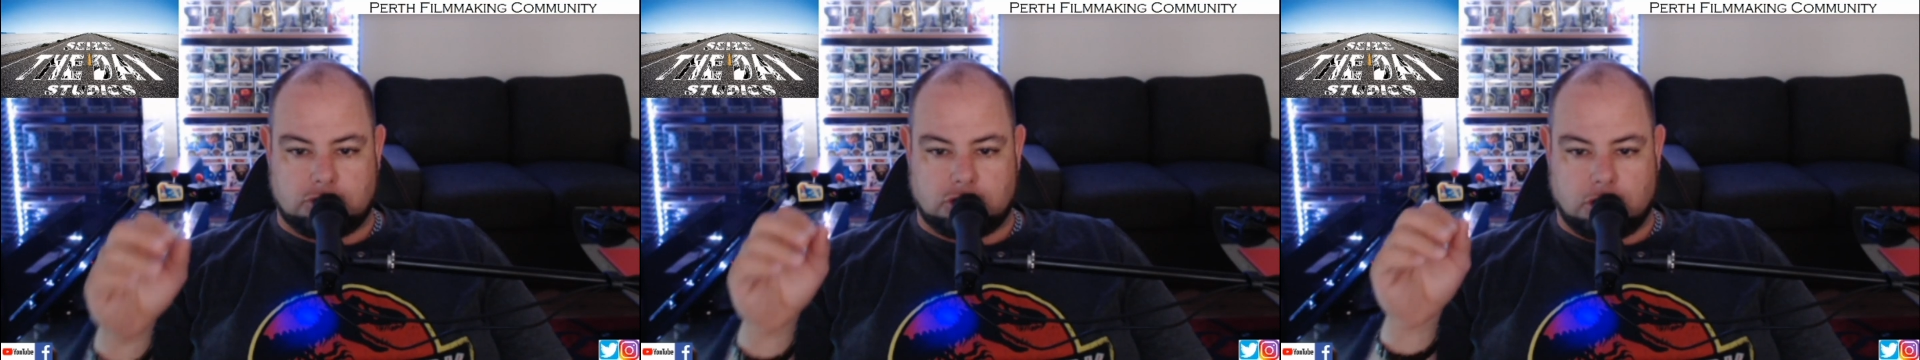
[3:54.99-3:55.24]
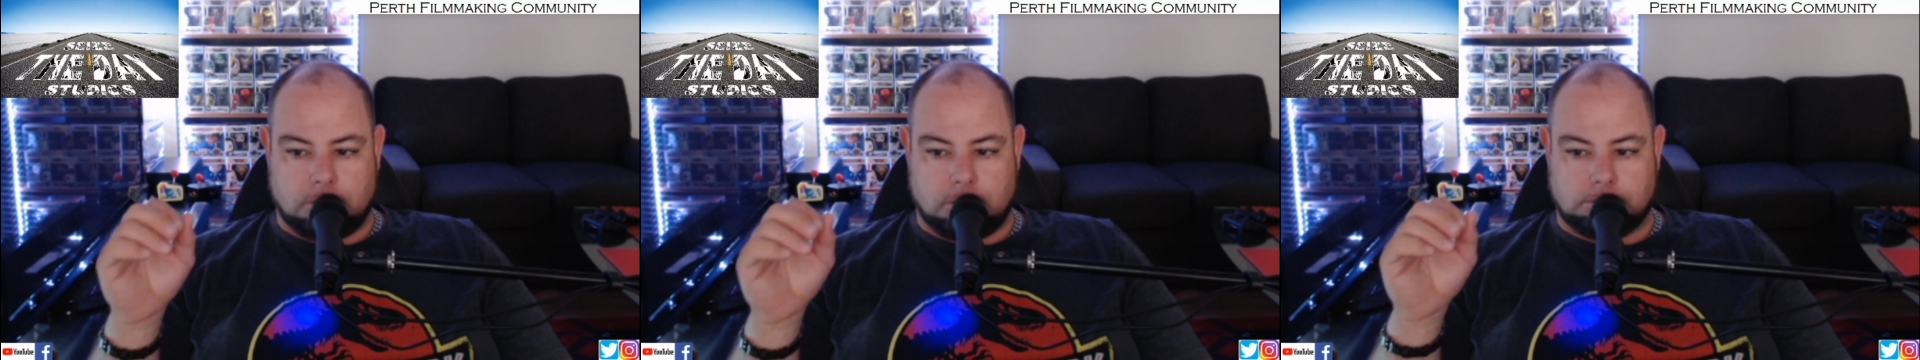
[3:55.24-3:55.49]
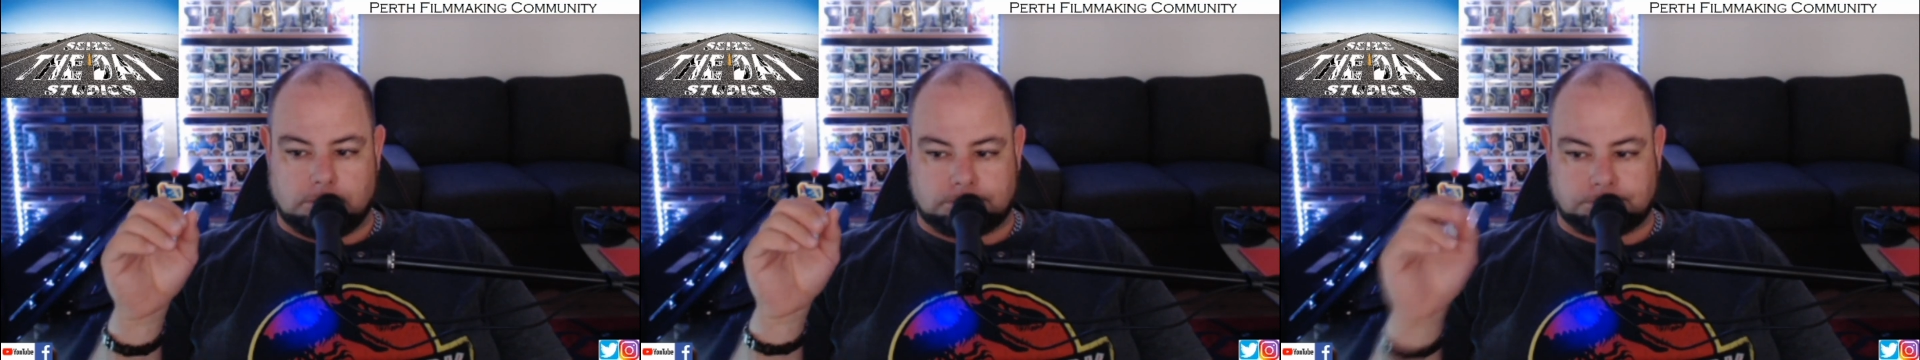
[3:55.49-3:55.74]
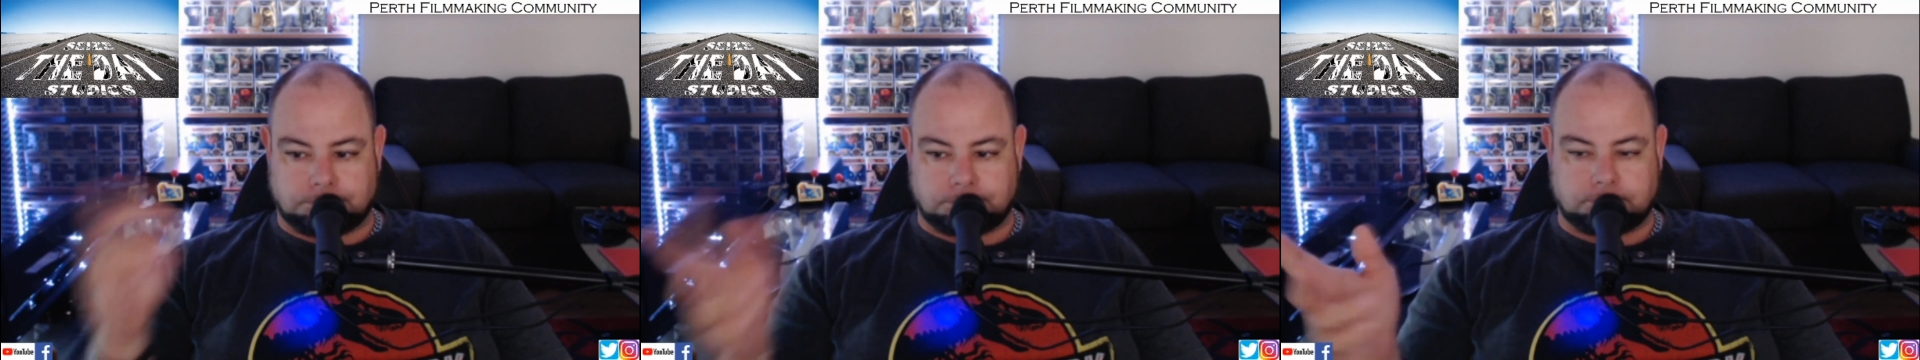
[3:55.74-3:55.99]
So
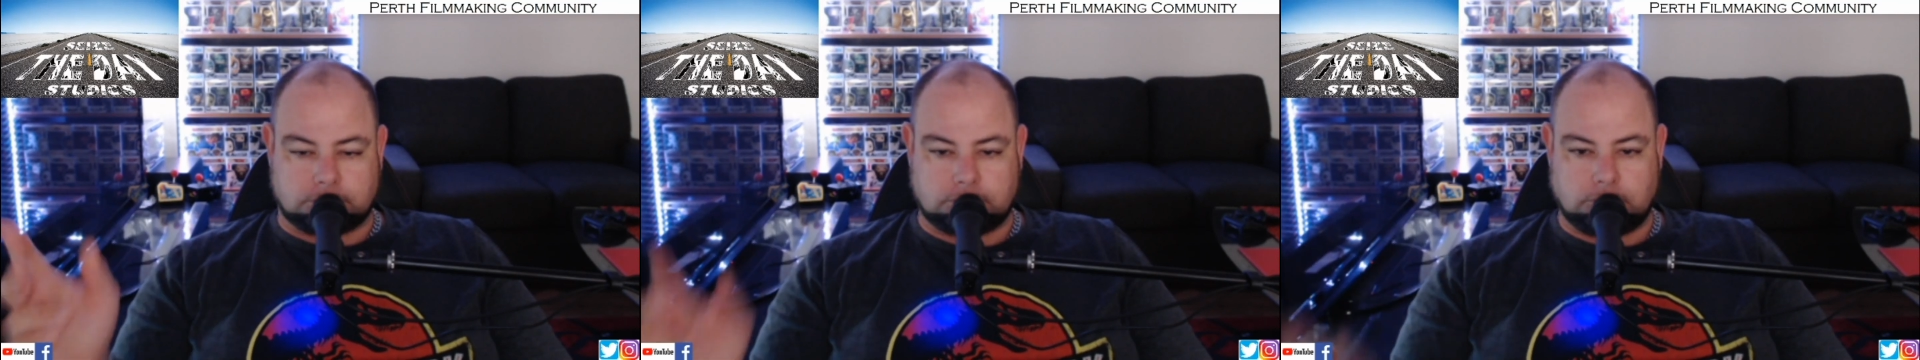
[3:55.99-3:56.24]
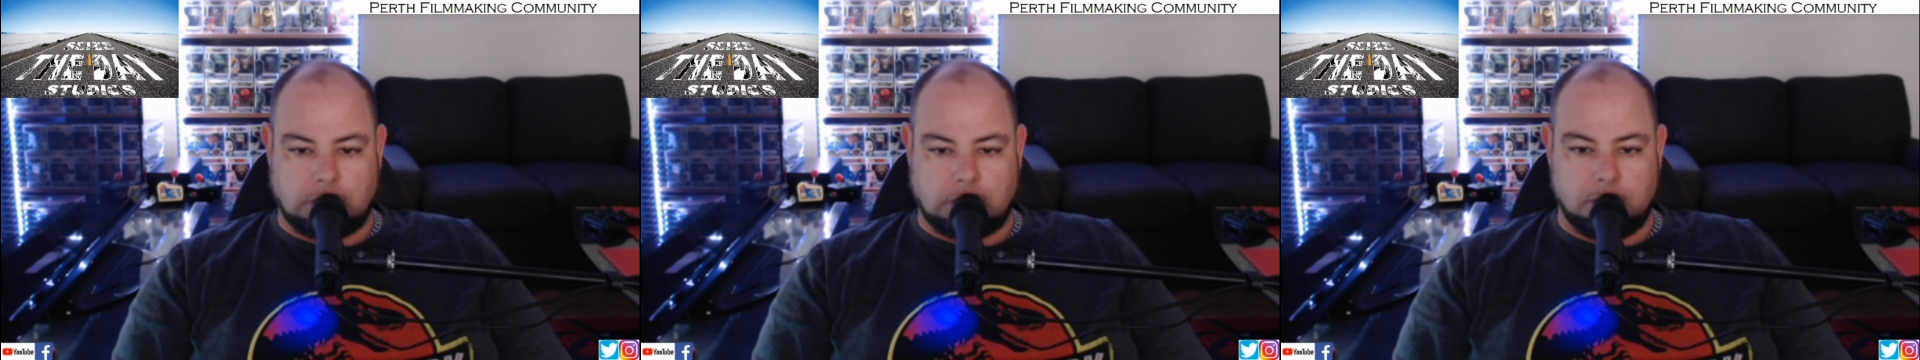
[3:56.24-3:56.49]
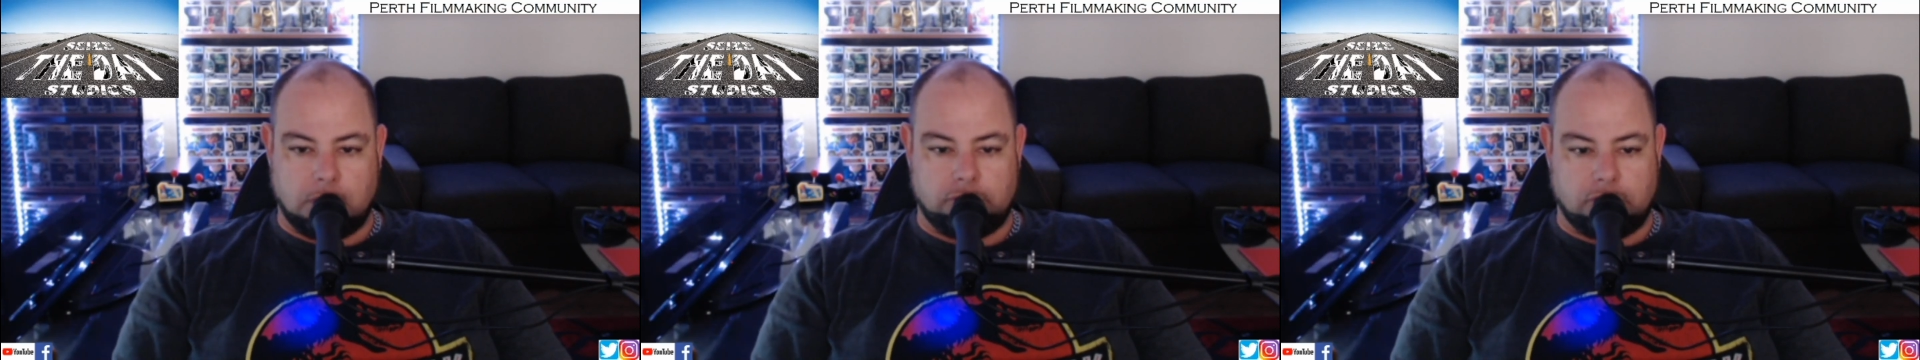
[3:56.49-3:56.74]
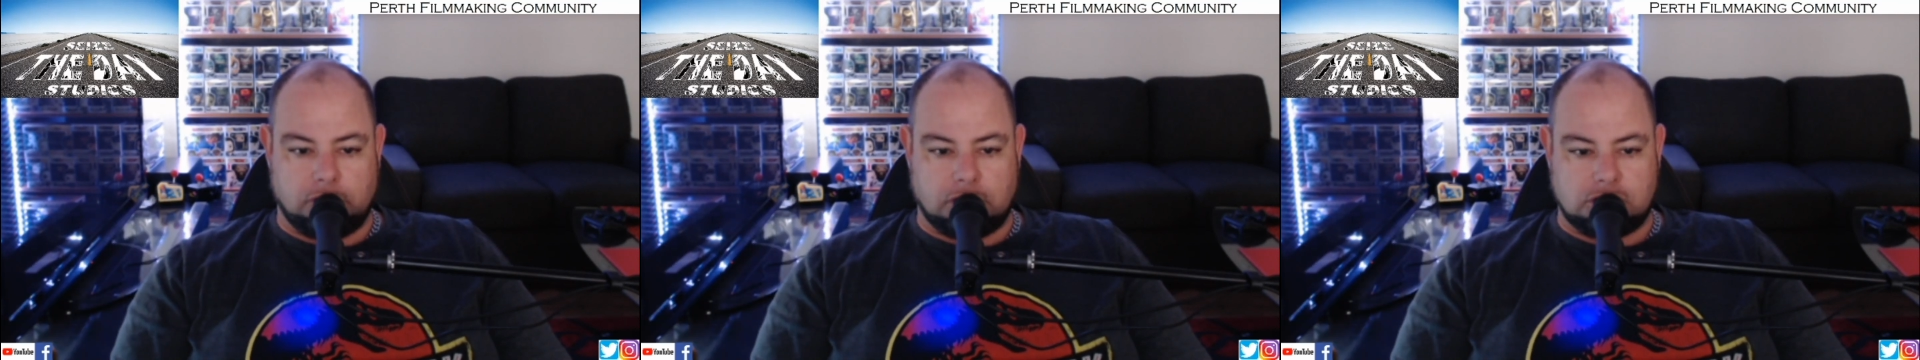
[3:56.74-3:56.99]
anyway,
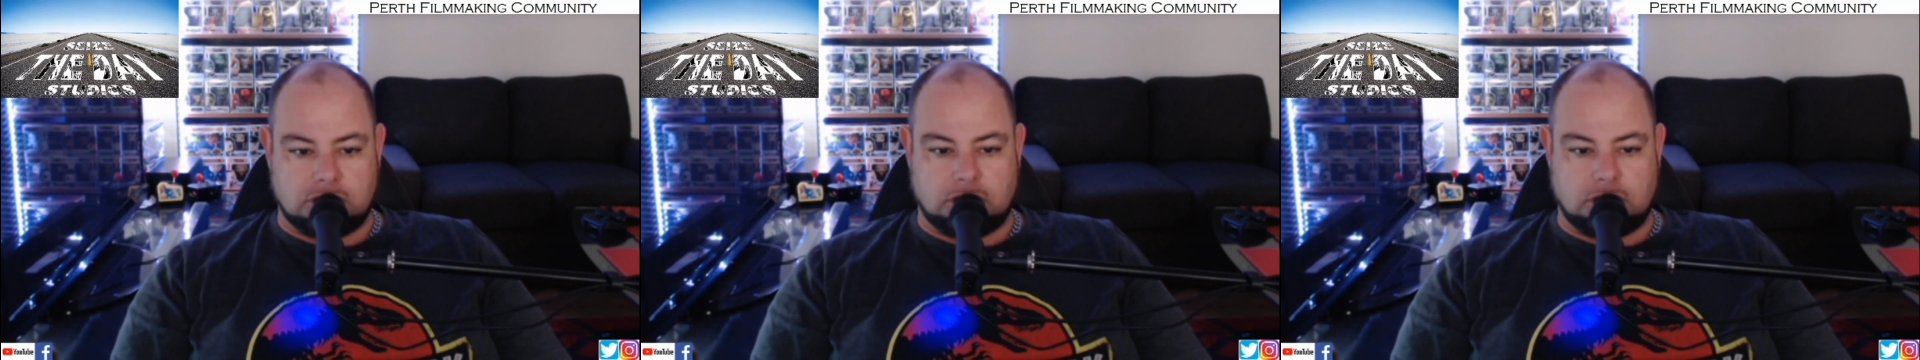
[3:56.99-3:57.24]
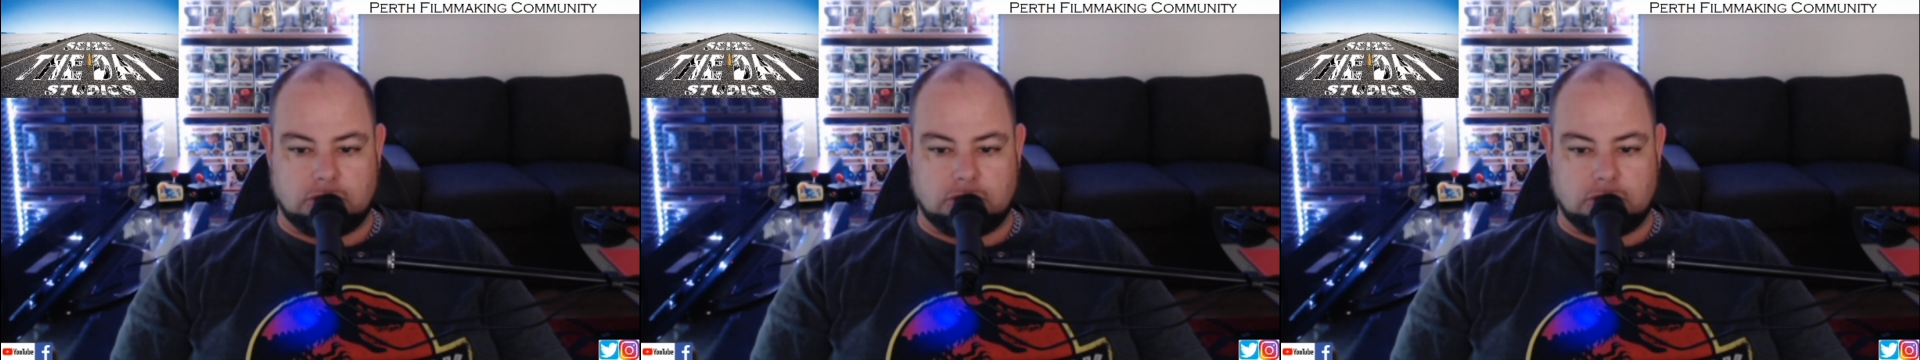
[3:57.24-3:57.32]
everyone, that's it.